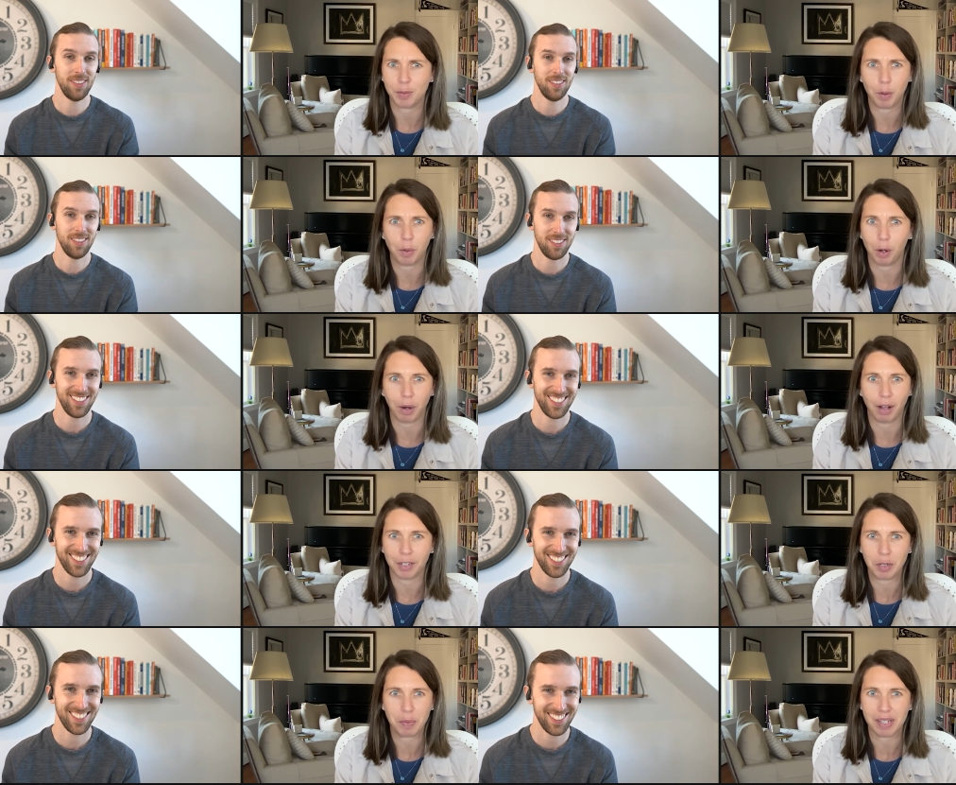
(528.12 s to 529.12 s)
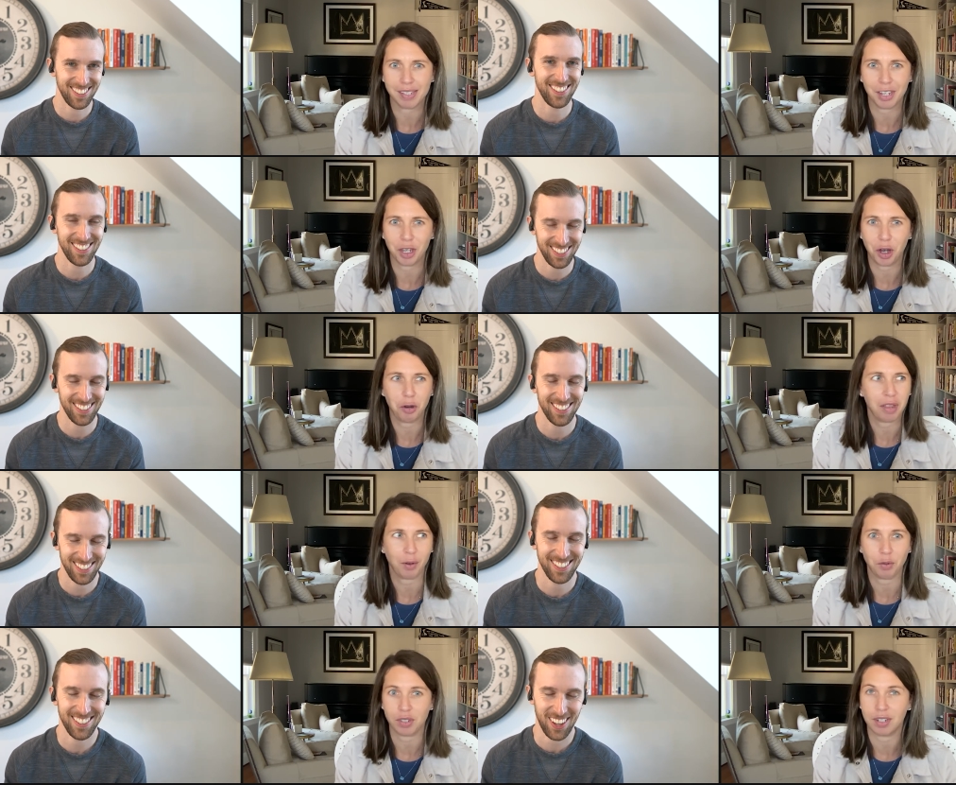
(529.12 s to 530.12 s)
Speaker 1: well rounded to be a CEO. That
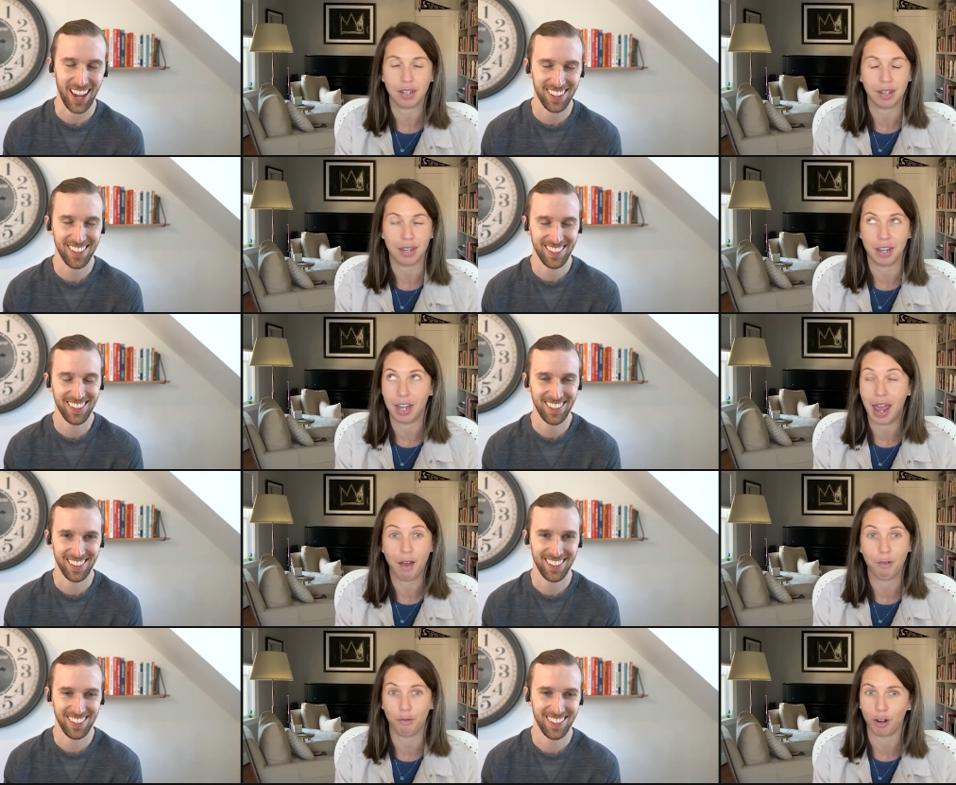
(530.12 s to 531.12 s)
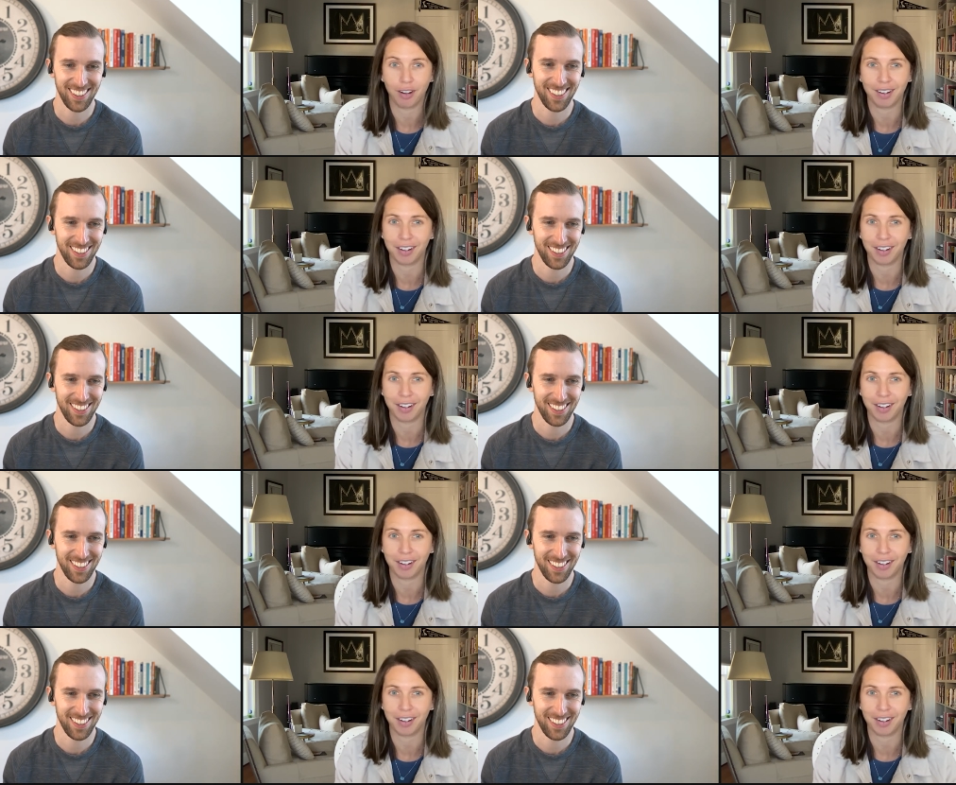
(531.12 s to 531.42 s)
was okay. never